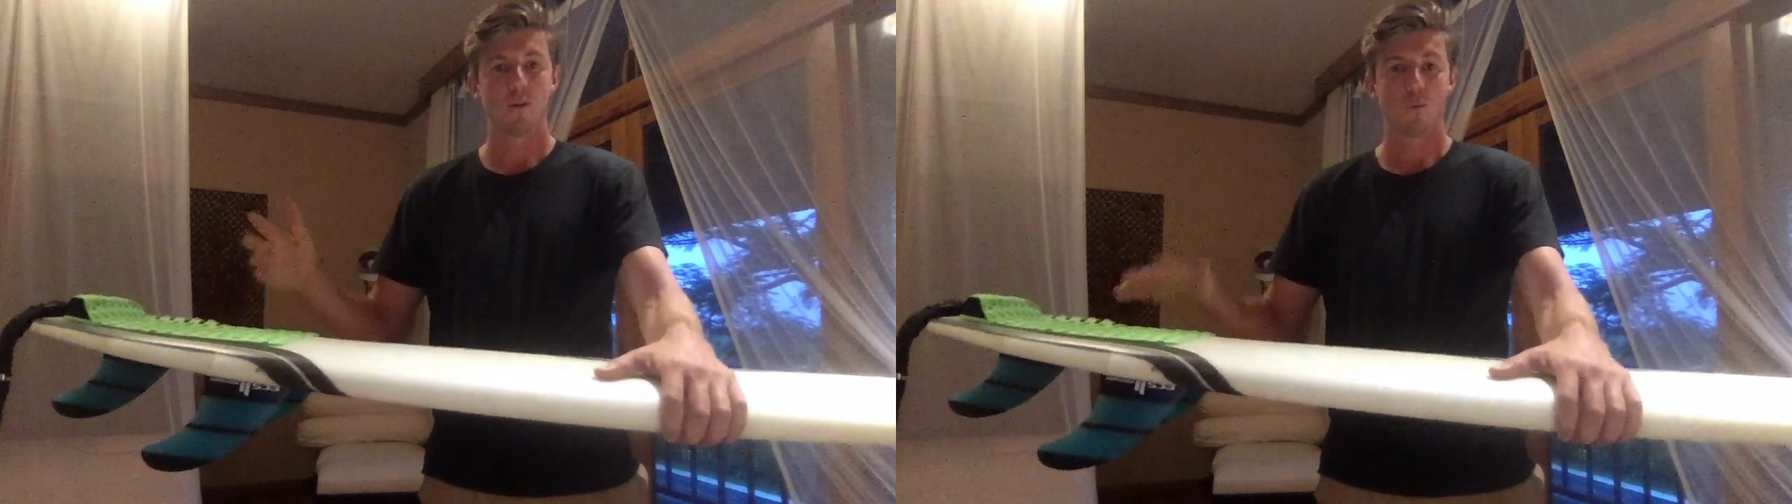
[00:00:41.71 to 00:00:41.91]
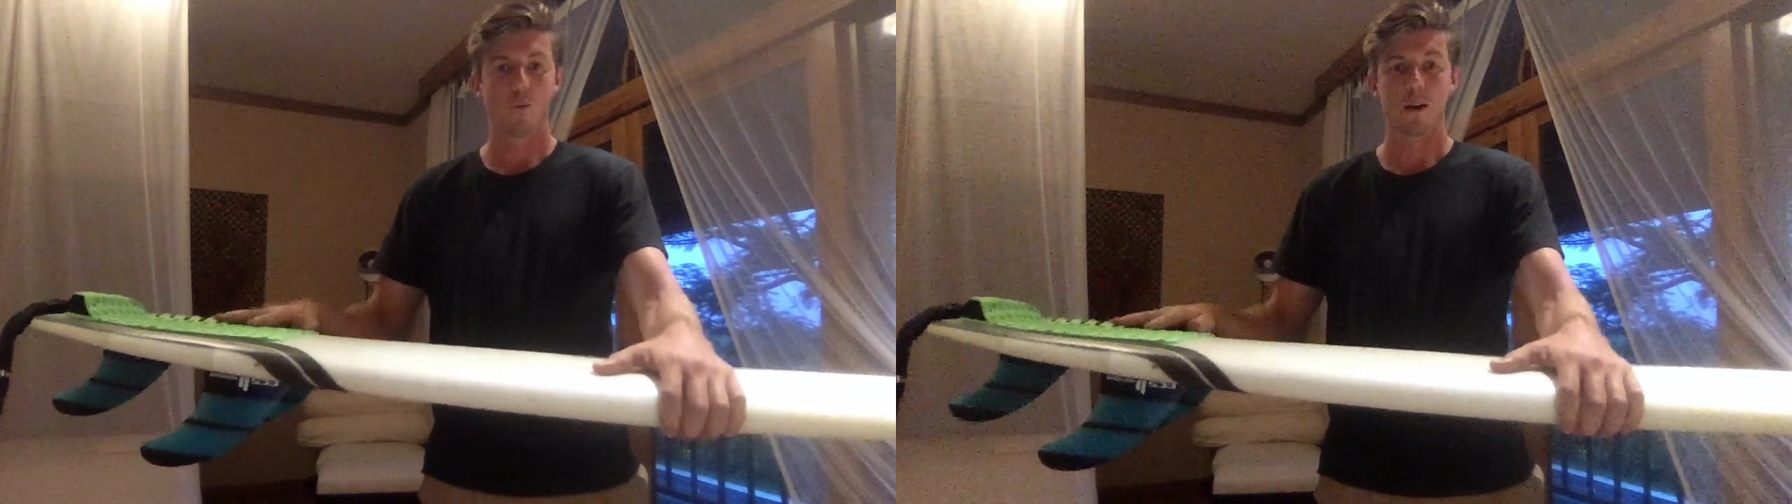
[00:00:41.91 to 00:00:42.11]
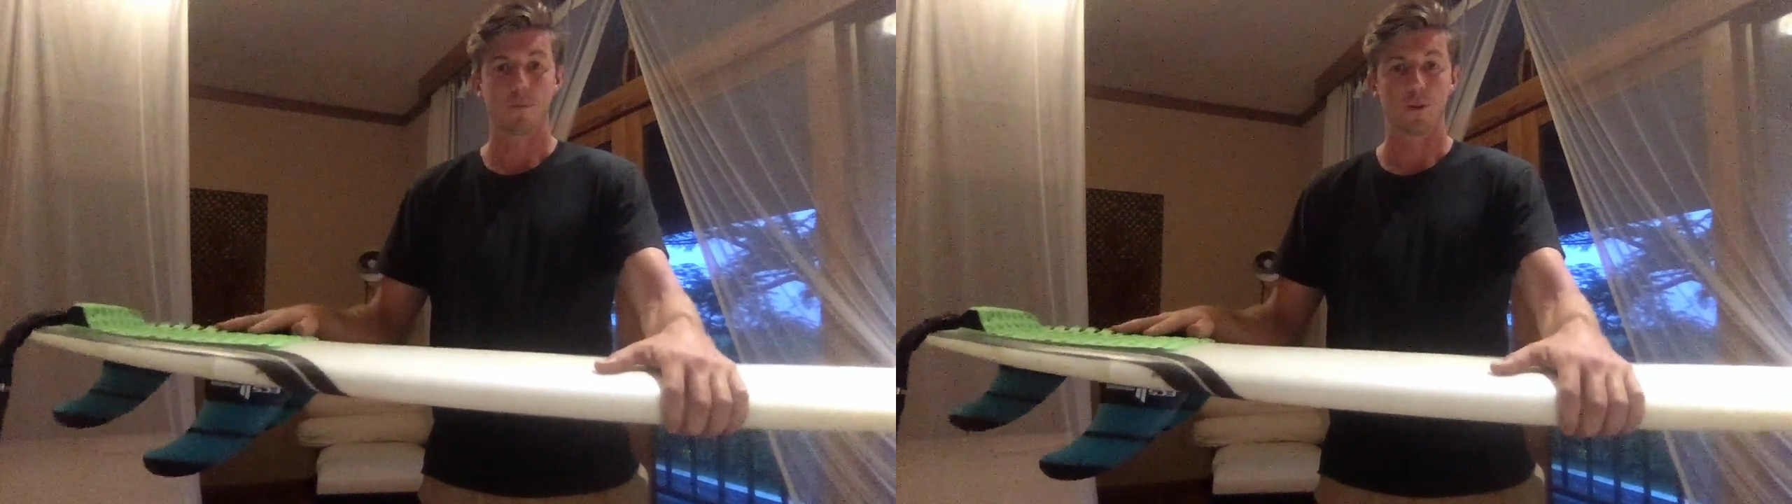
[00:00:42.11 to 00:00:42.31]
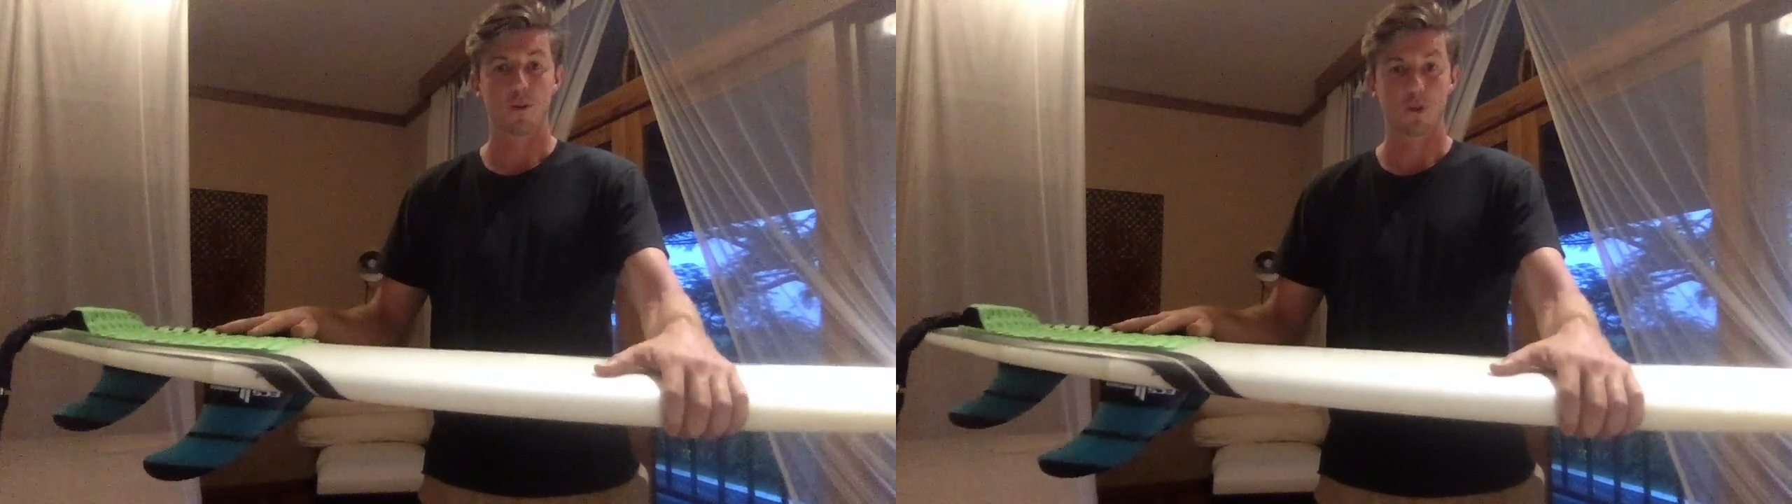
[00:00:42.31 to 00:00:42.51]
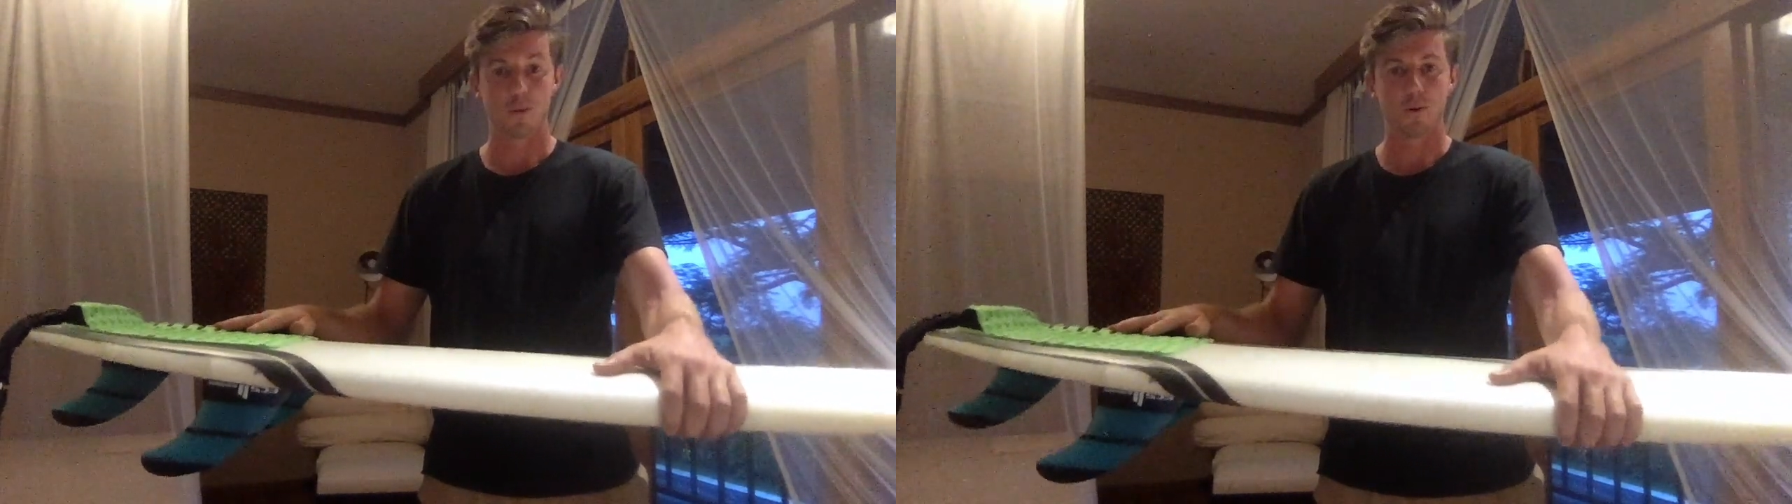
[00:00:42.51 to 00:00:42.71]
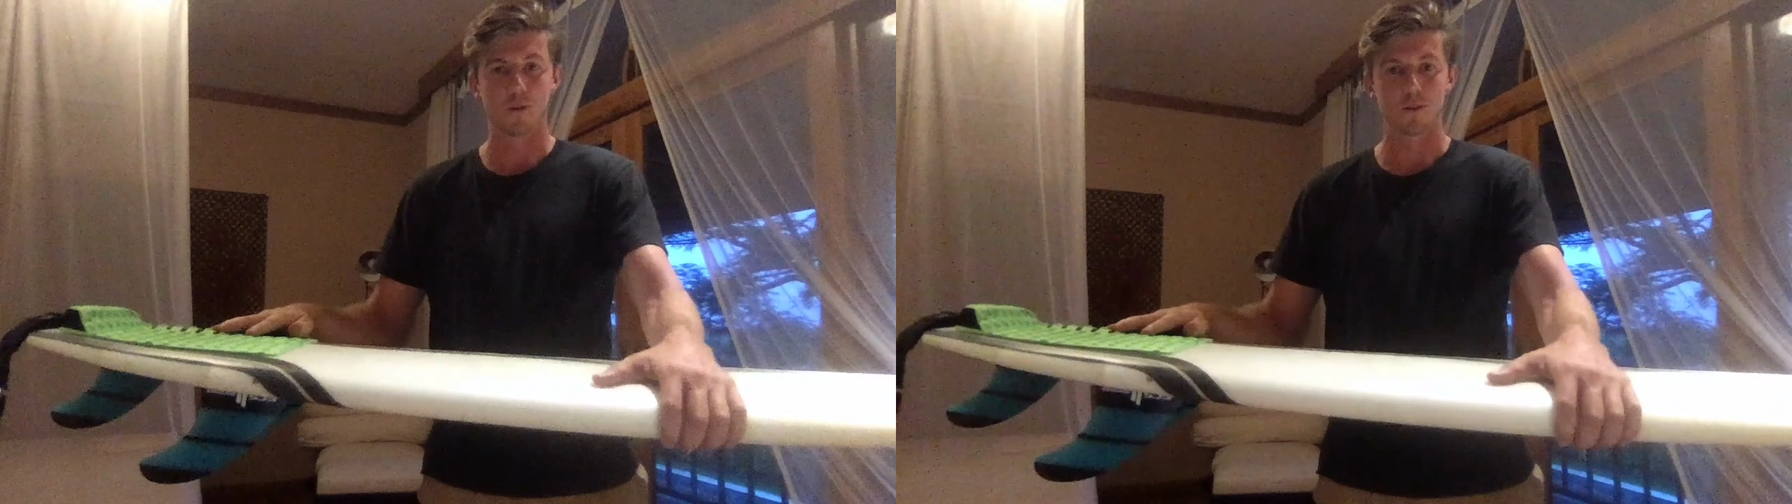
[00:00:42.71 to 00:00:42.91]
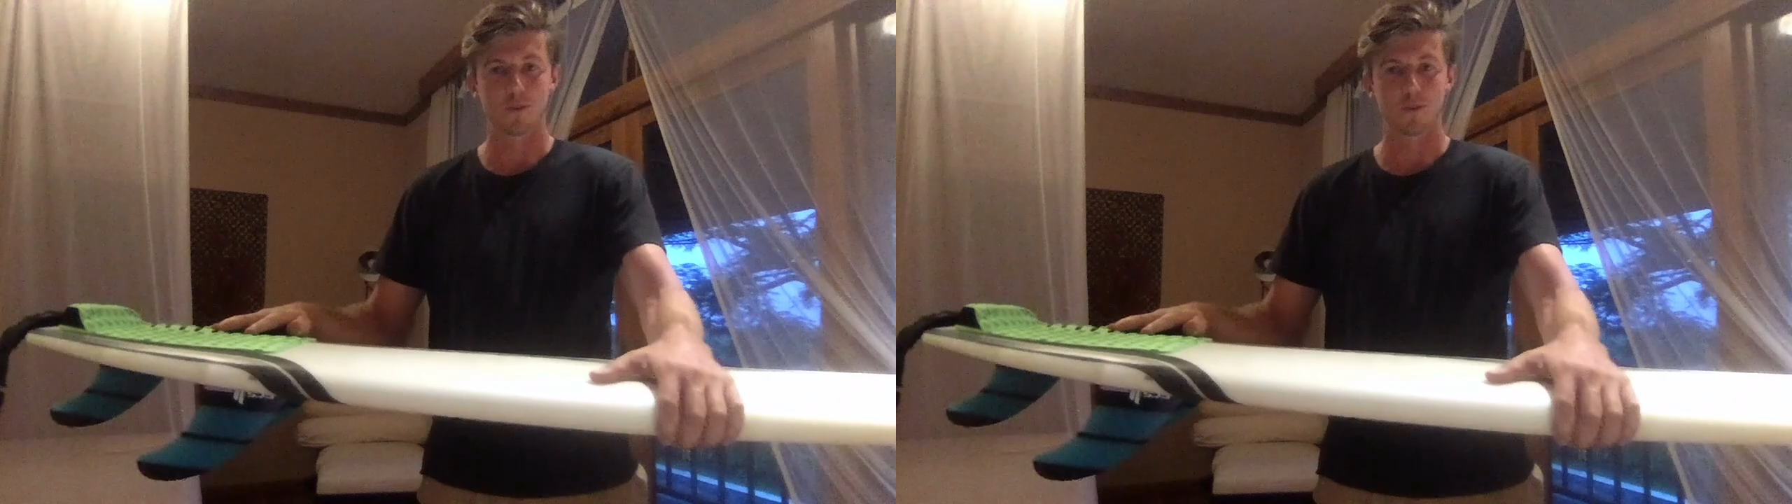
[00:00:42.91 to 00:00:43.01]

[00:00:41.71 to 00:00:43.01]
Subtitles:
where to put it on your board as